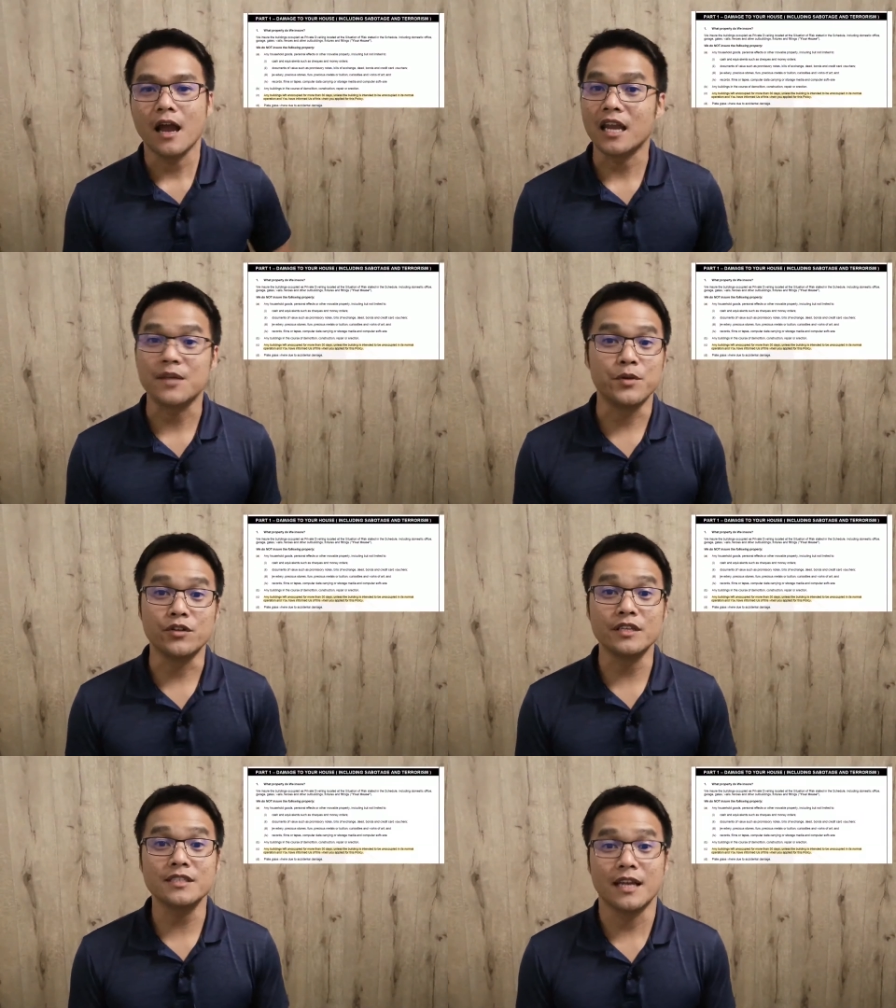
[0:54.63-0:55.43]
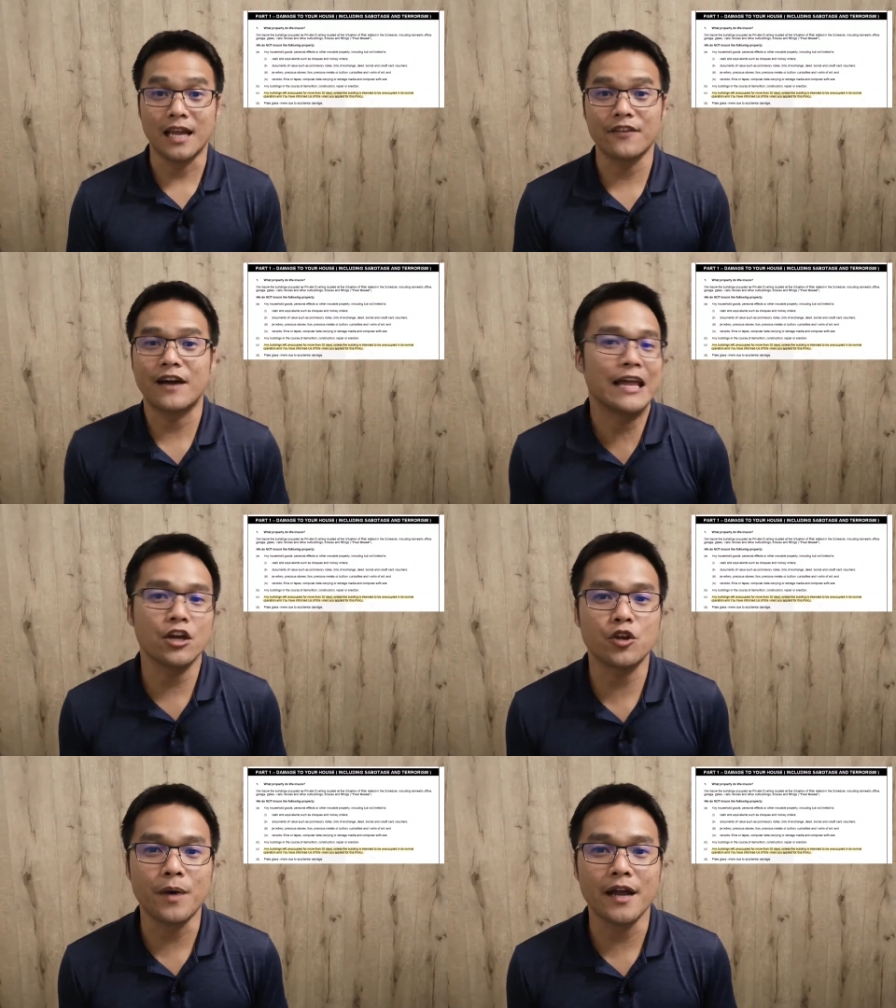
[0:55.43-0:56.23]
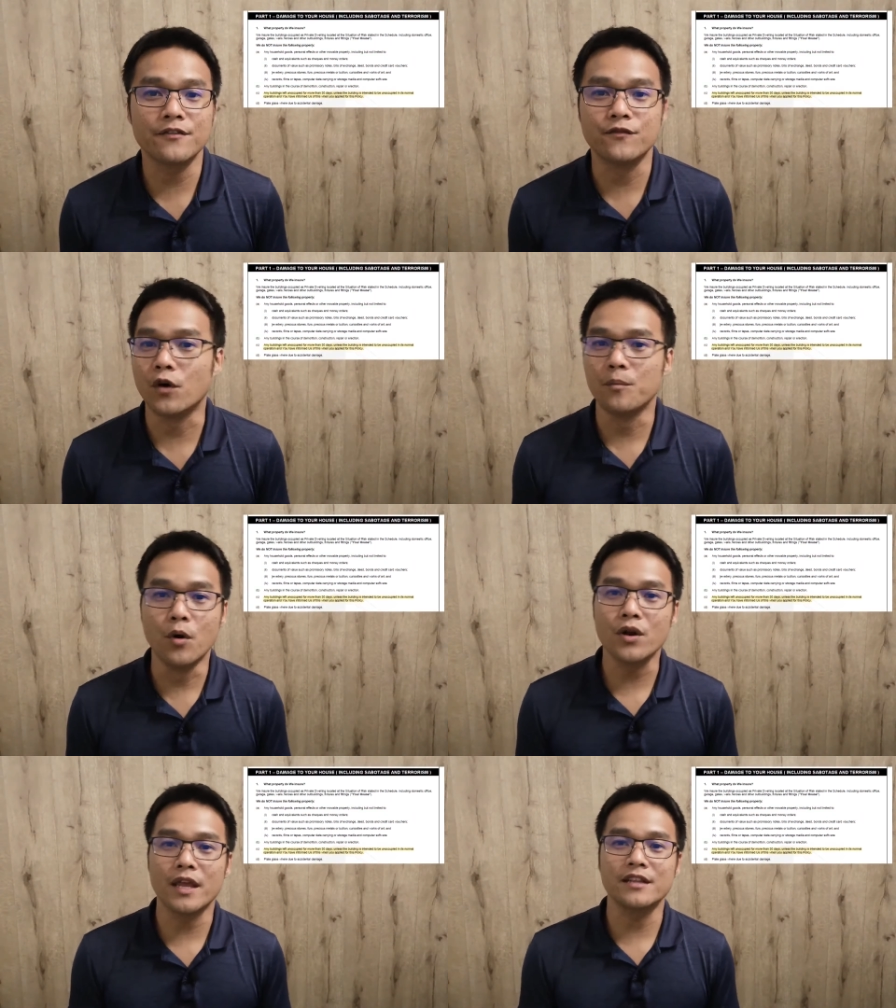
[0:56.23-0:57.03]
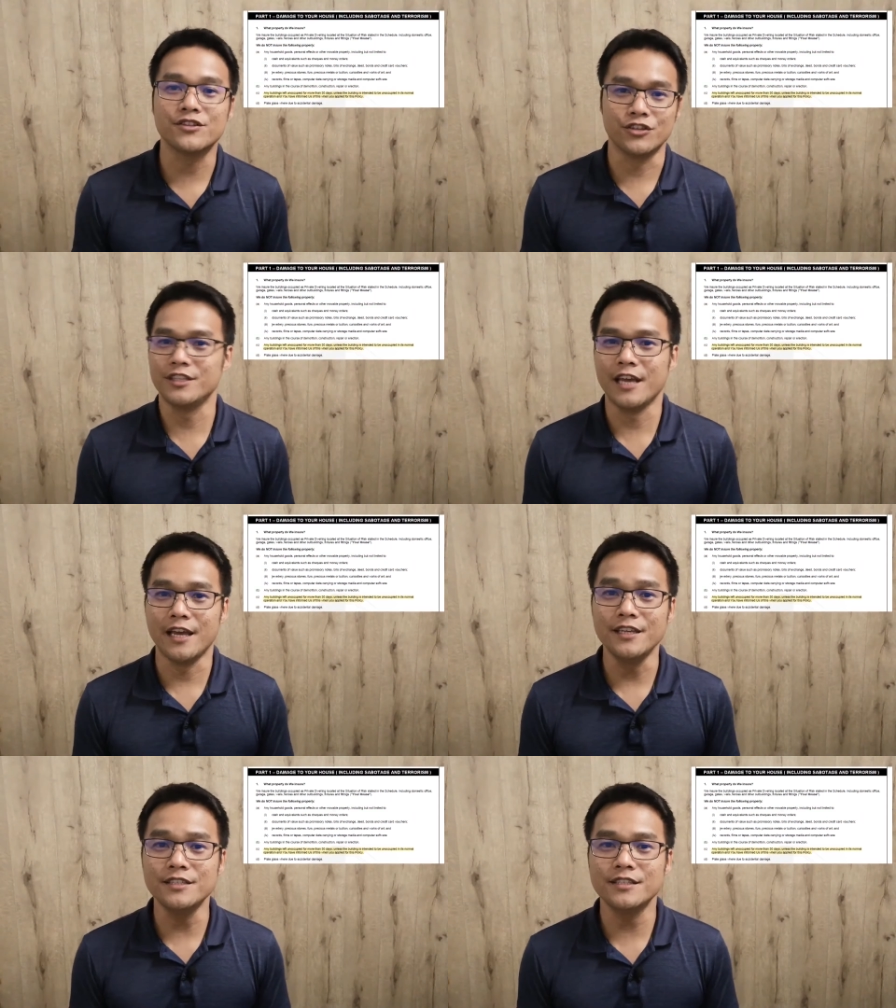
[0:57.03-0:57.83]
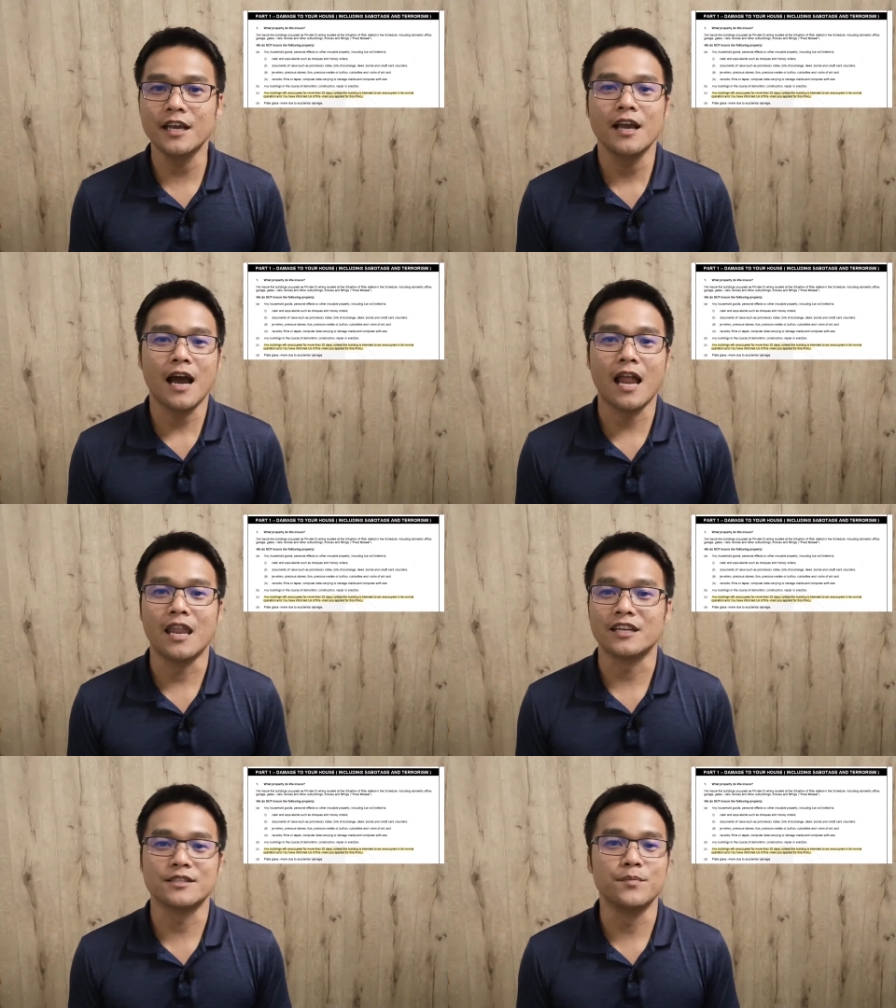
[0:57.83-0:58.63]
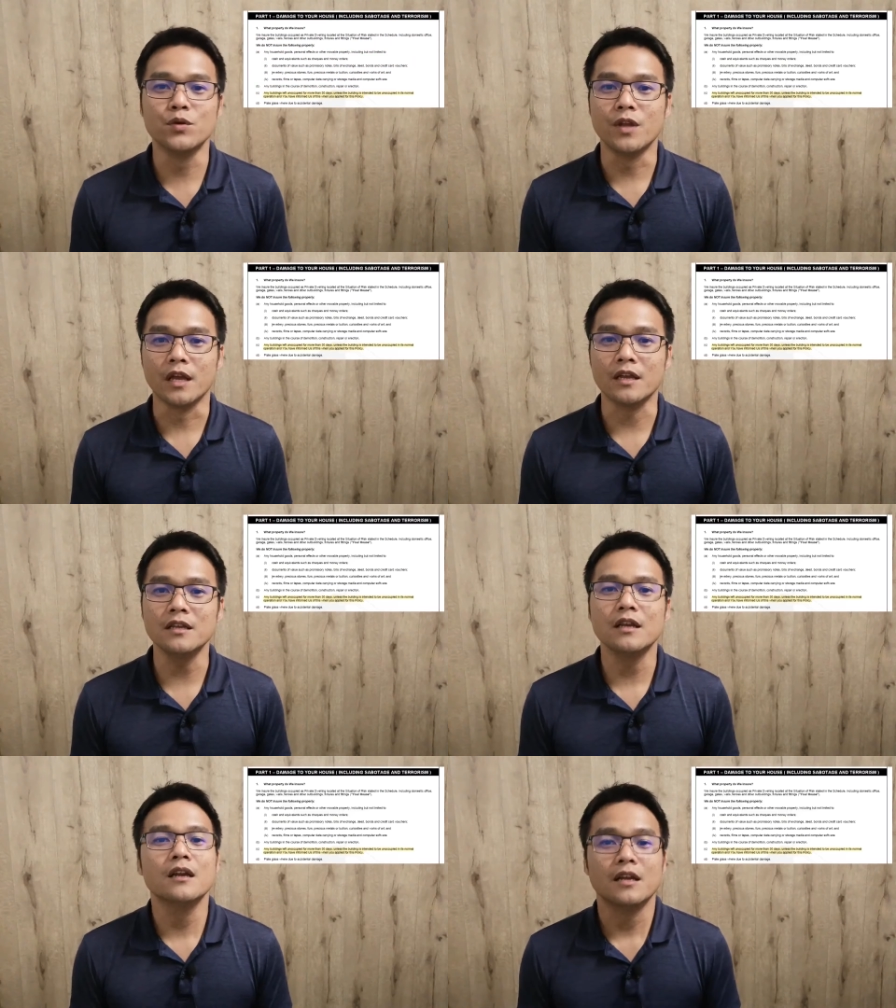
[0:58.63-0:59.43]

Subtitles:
Any buildings left unoccupied for more than 30 days unless the building